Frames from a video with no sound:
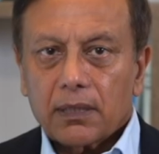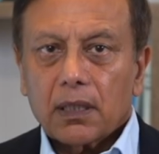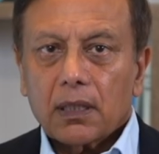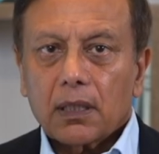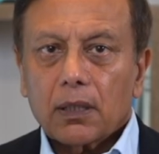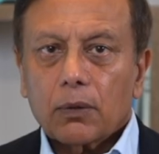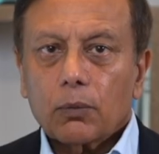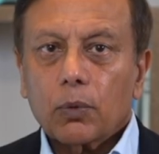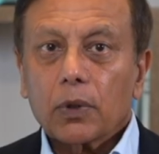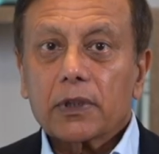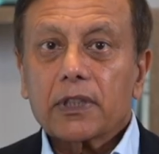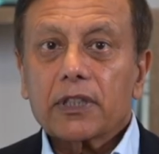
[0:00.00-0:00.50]

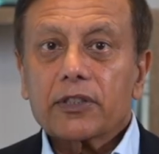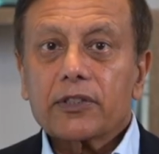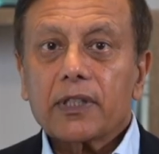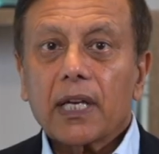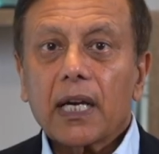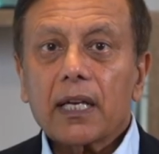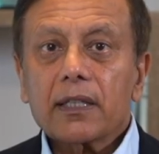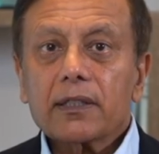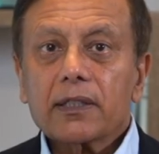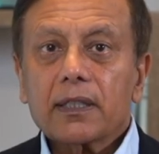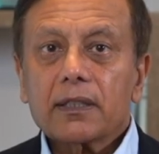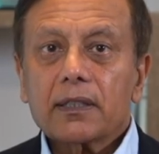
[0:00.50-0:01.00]
What this
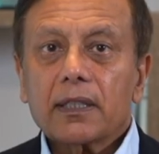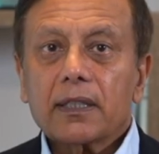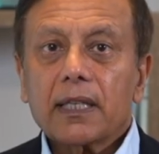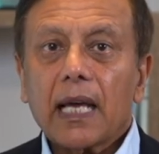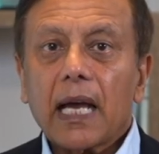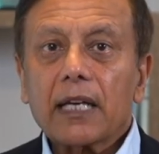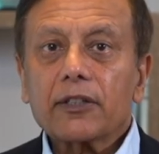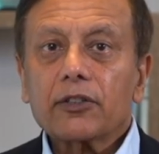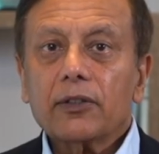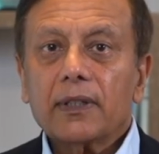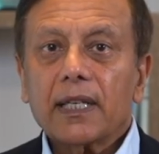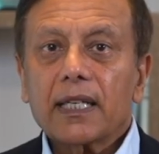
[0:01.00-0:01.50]
does is it
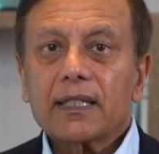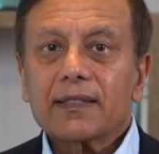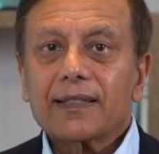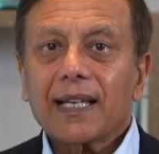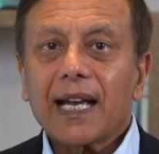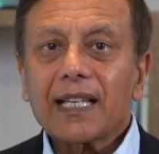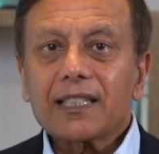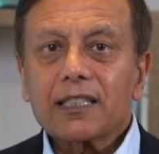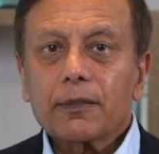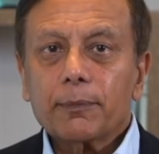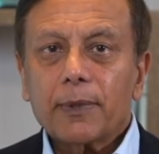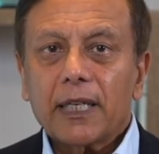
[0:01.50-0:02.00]
actually
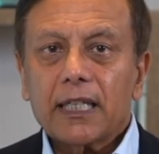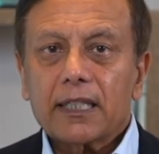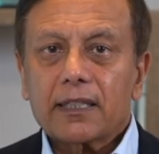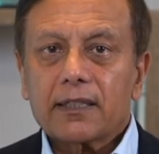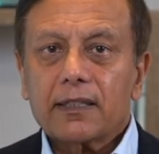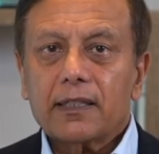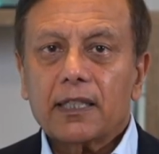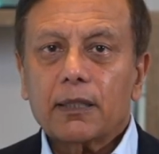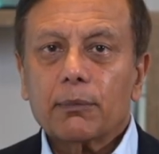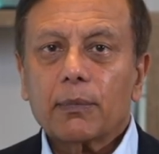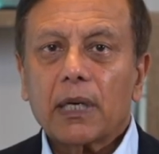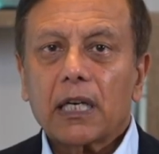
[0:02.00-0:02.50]
exacerbates
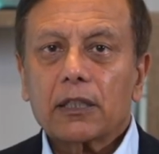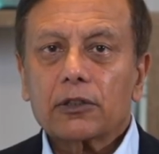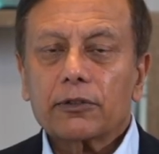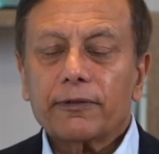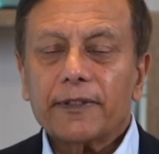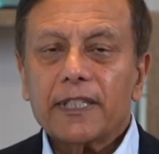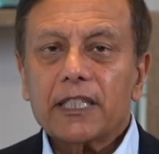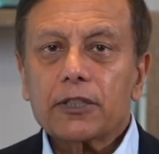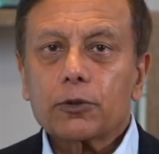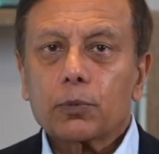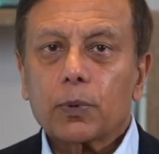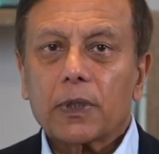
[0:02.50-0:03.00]
the amount of
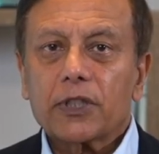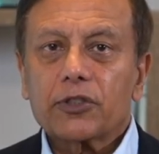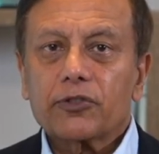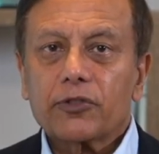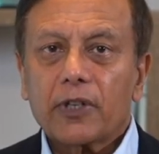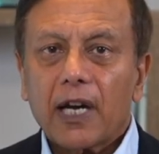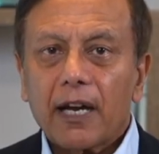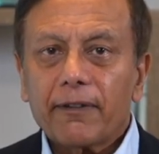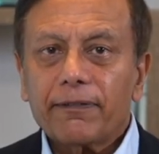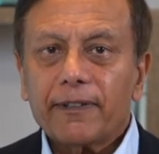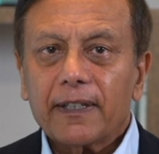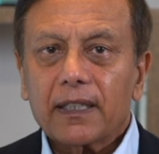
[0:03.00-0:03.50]
east-west
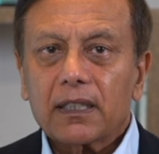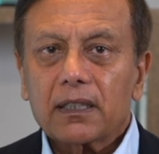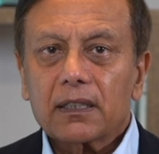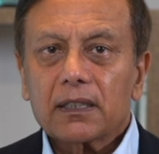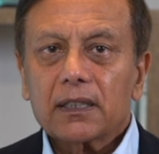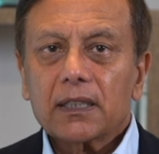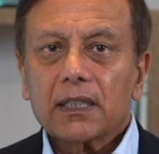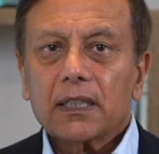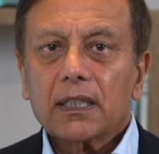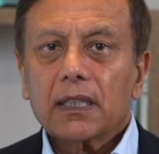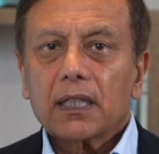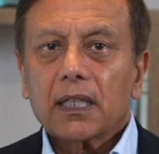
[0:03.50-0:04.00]
traffic
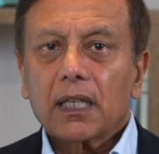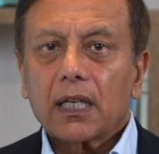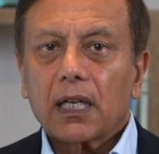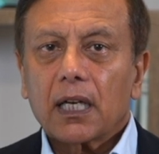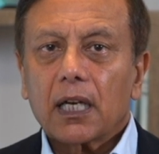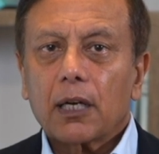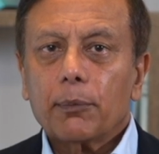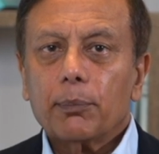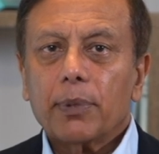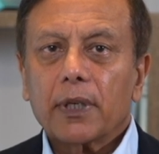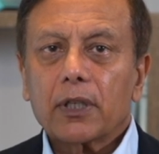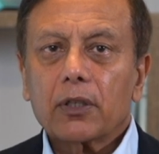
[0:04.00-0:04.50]

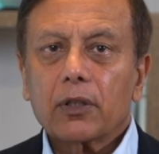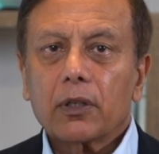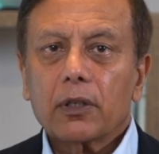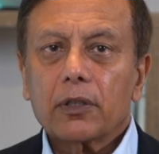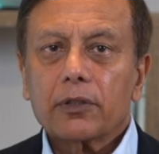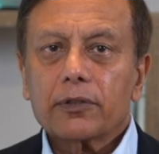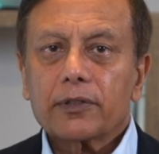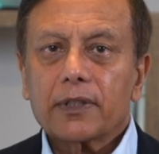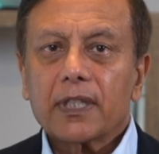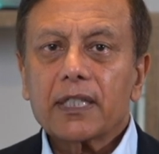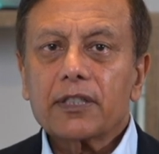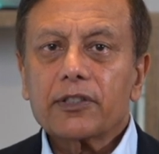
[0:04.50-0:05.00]
uh,
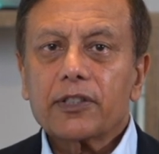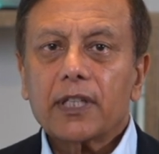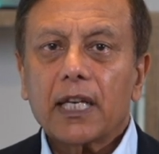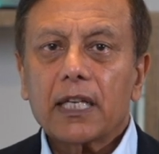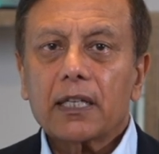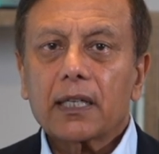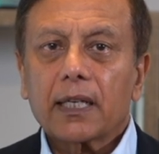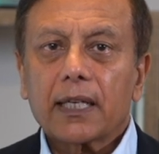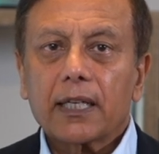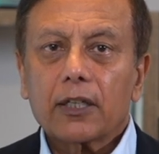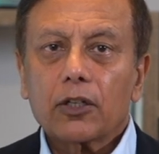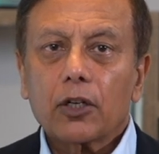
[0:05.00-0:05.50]
because this
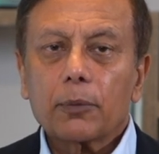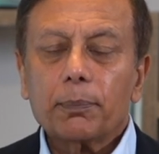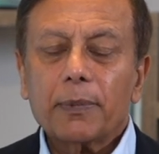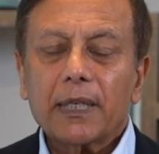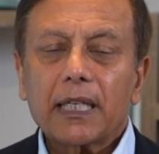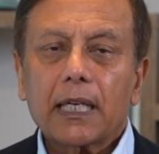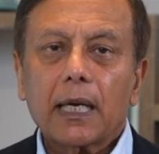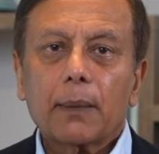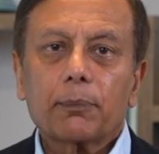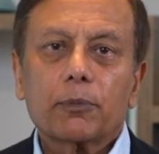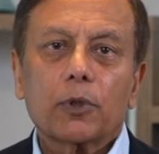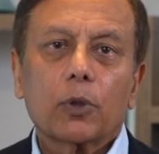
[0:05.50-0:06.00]
data cannot be
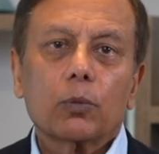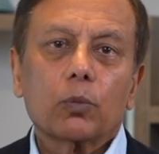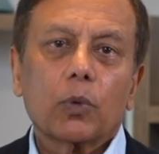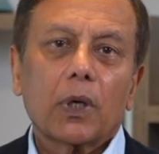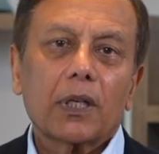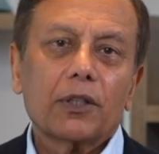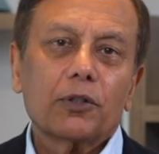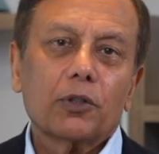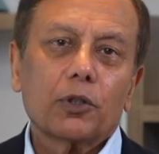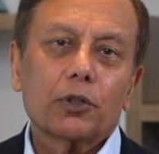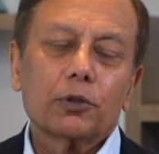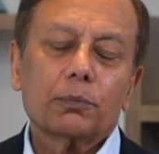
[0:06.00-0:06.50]
kept on
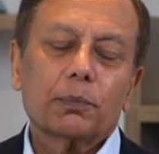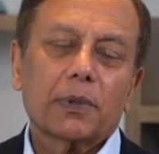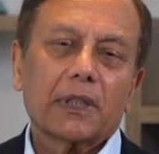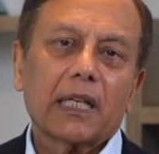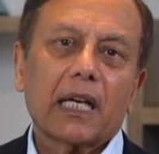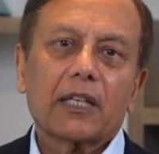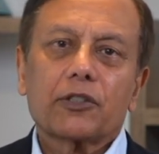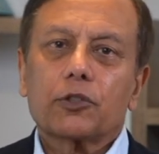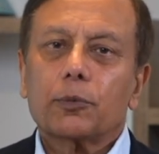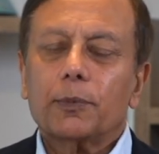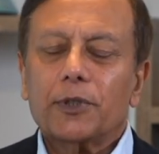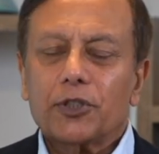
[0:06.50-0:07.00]
one node but
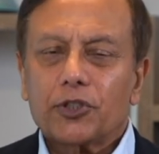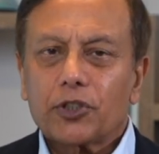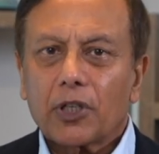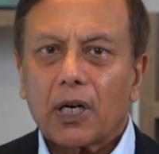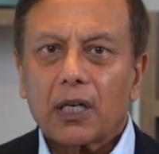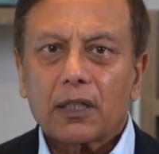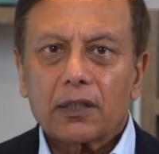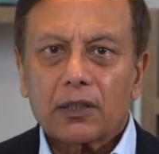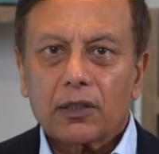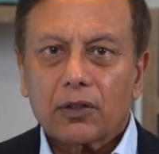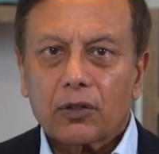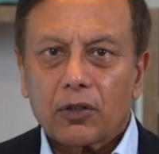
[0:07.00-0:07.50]
has to be
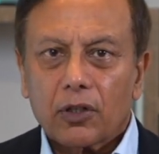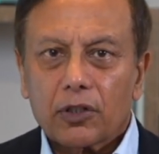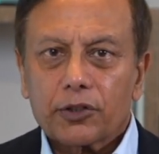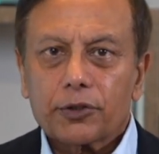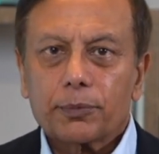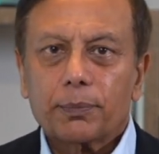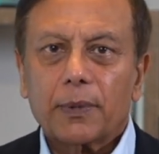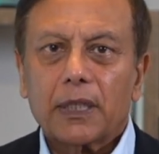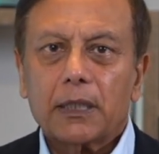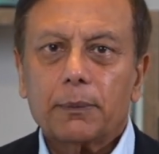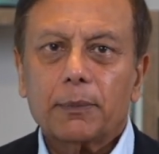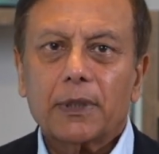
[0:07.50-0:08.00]
sharded across
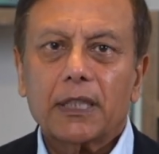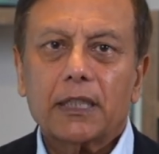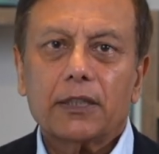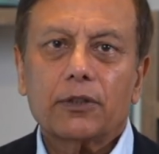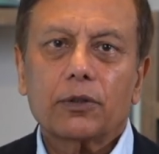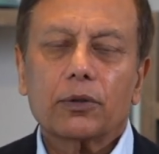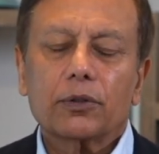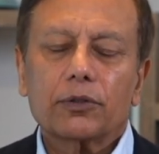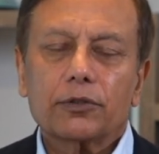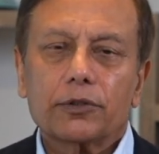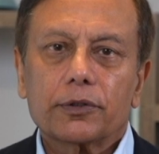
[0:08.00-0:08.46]
many, many nodes.